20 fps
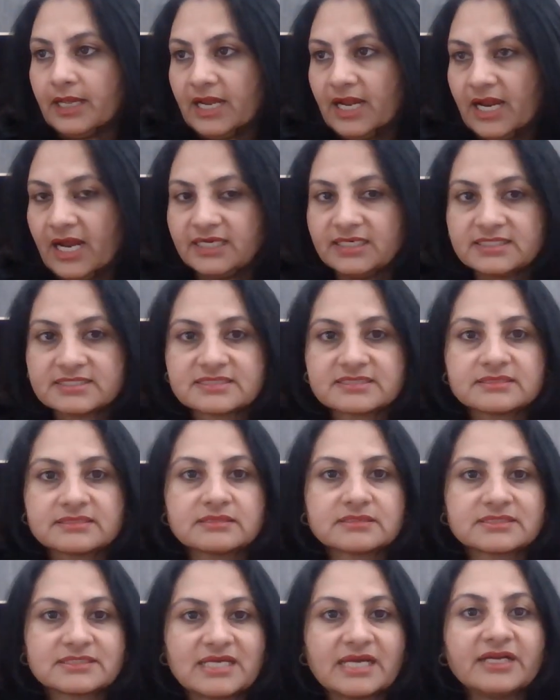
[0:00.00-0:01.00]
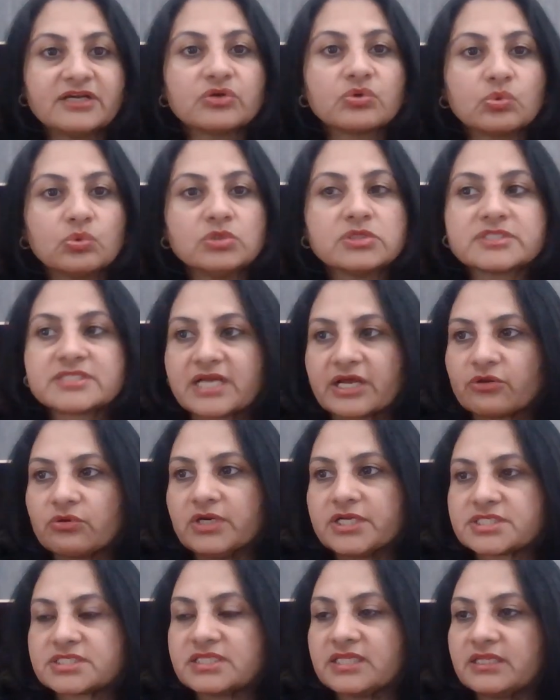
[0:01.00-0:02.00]
and set rules,
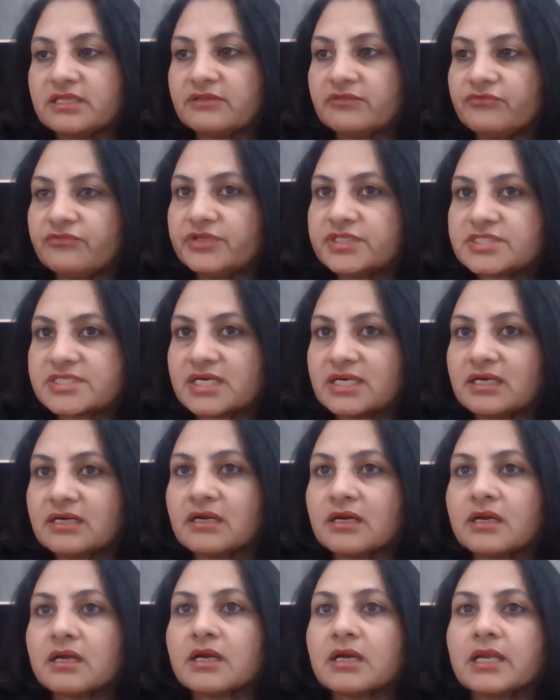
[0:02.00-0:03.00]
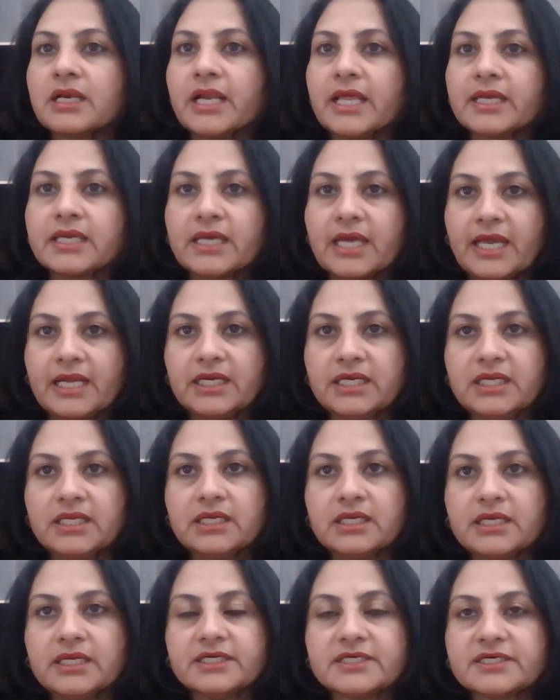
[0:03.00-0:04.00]
regulation, which are like
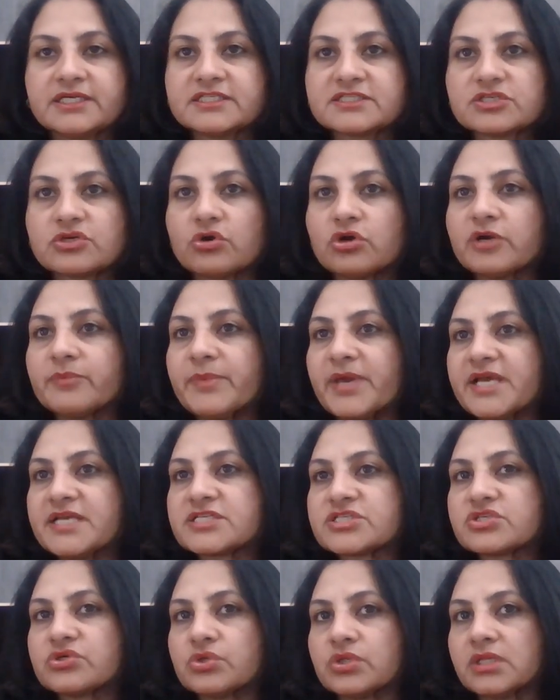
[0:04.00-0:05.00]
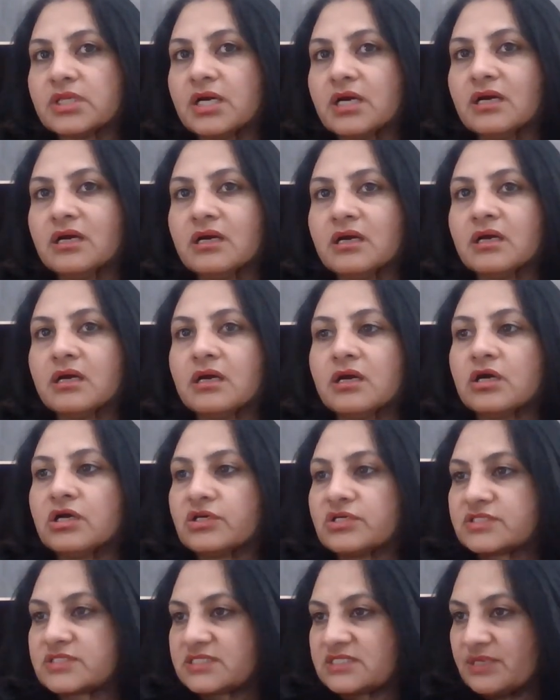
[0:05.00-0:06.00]
any, it is not based on the
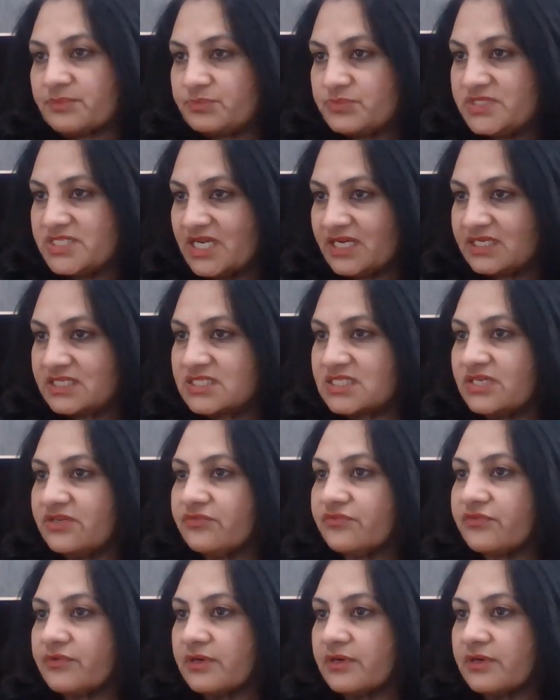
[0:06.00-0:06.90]
subjective